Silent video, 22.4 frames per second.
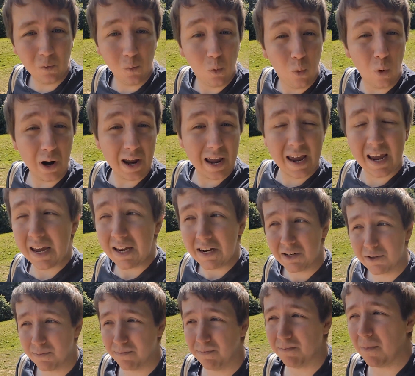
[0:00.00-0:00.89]

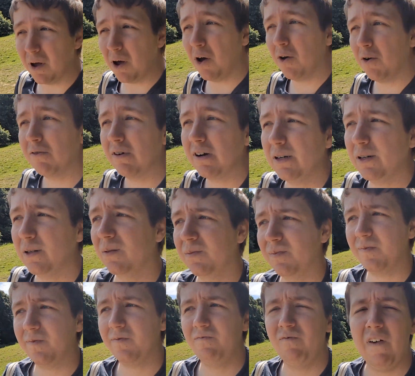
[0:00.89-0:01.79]
Weird orange
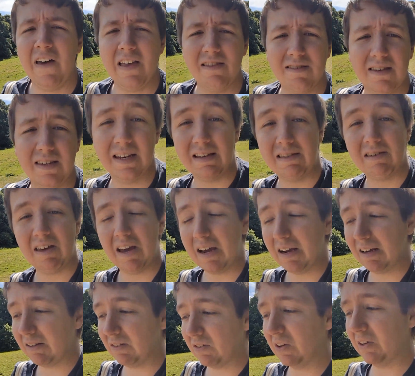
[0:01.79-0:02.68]
fencey
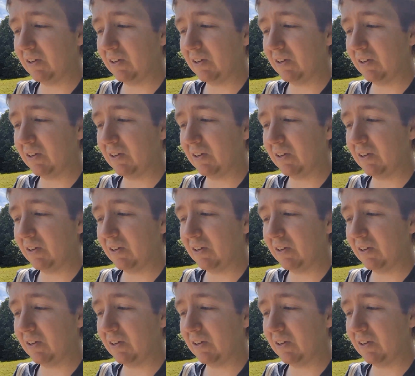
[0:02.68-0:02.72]
things.